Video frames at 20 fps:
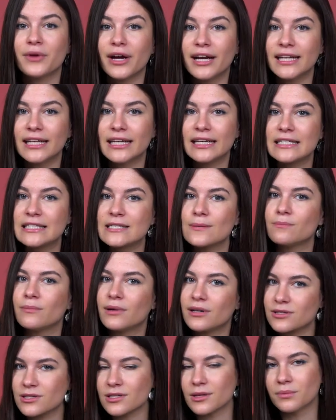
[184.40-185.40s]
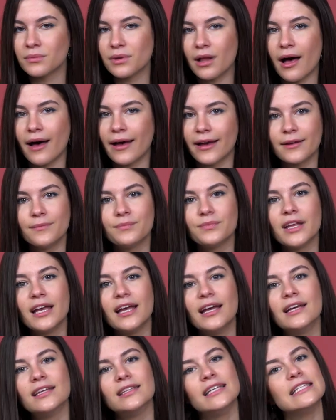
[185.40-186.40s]
radius must comply.
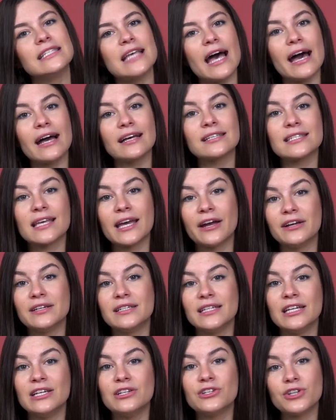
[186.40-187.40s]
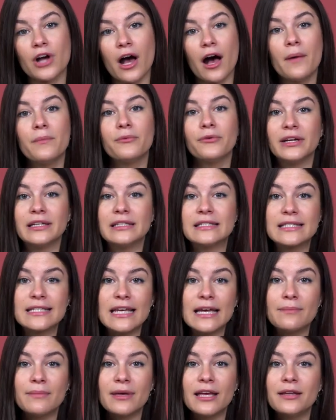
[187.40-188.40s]
These acts guarantee job
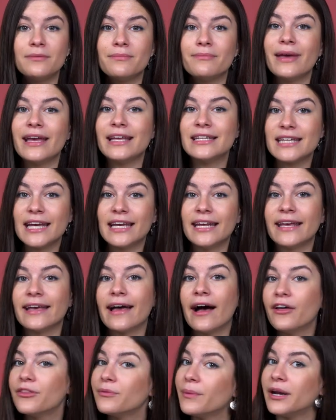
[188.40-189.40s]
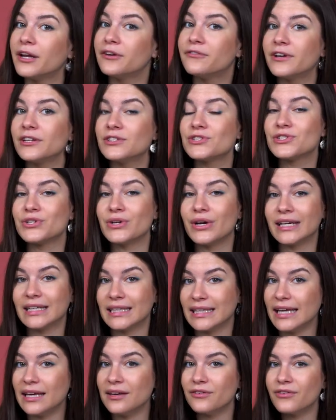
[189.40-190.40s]
reinstatement, maintaining health benefits during
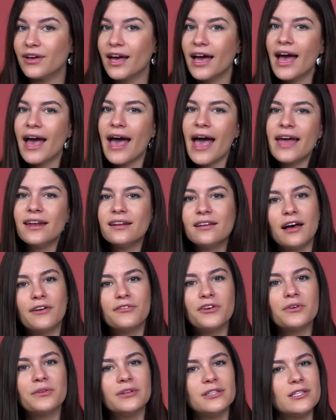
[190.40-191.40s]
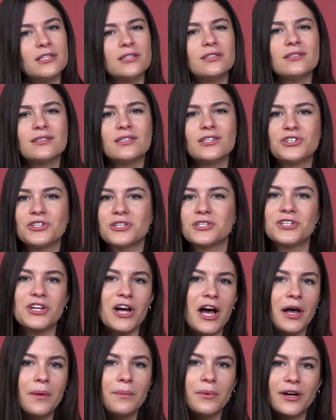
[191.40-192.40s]
leave, and cover reasons such as
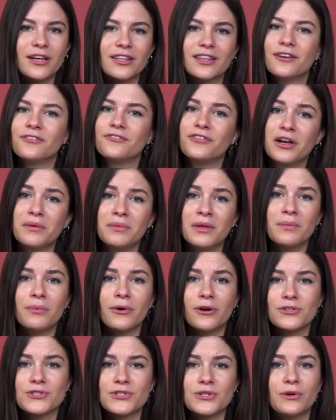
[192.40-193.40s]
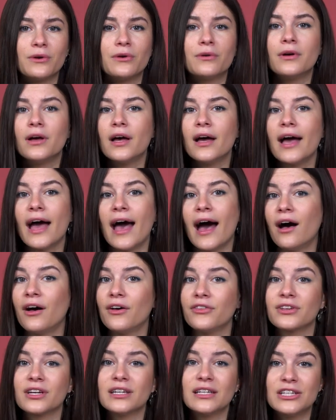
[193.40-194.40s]
childbirth, family personal
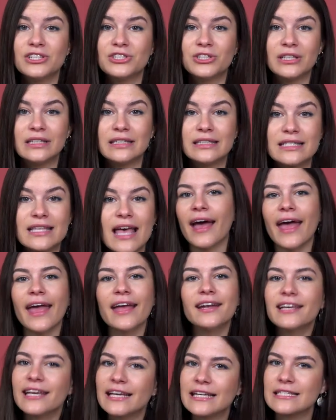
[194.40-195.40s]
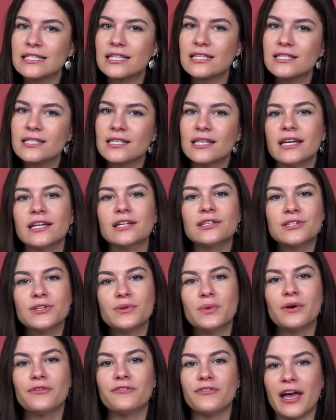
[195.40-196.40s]
health conditions, and cases linked
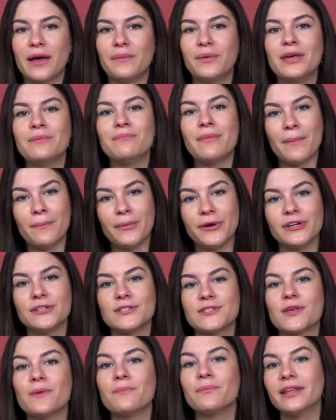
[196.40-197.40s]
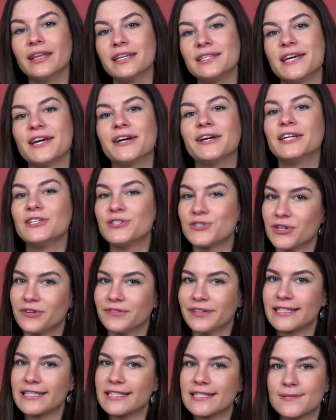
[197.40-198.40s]
to a family member's military
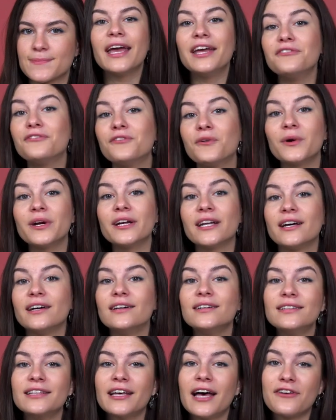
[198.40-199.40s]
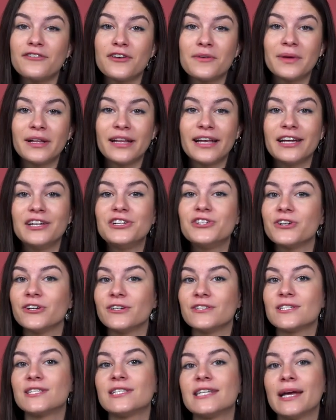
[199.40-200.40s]
service. In Florida, the FMLA
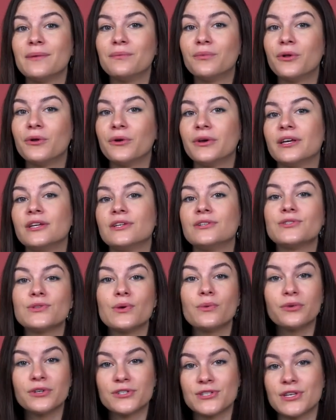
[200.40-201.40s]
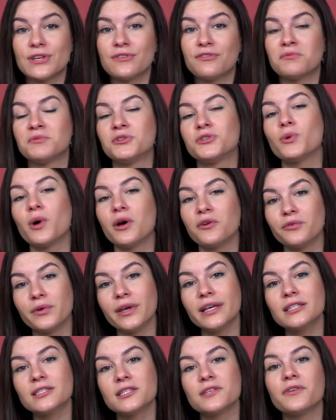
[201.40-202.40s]
ensures state employees receive up to 12
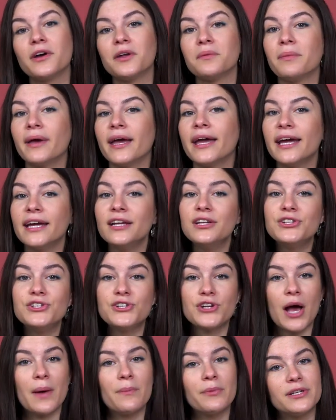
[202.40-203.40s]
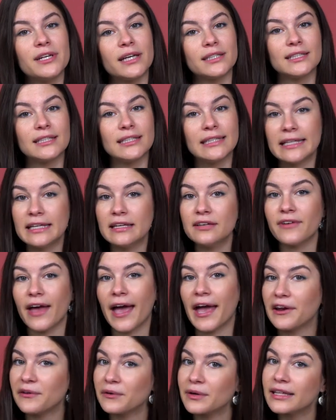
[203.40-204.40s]
weeks of unpaid job-protected leave
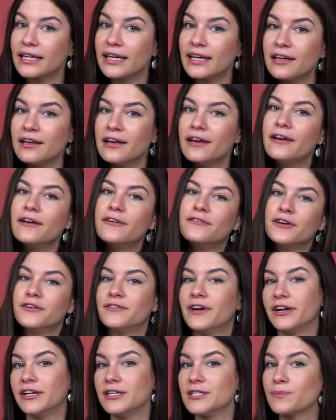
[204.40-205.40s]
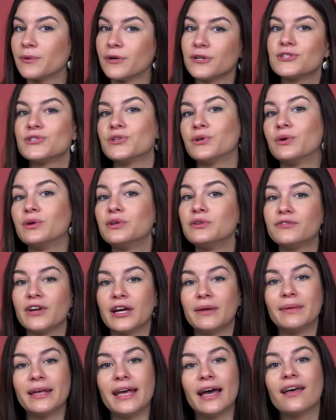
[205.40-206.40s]
annually for various personal and
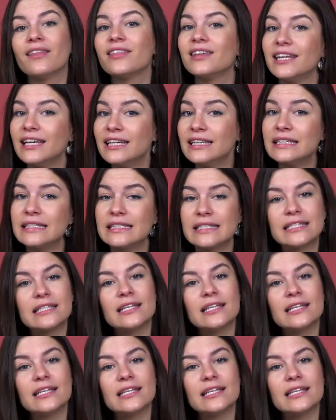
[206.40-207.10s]
family health needs.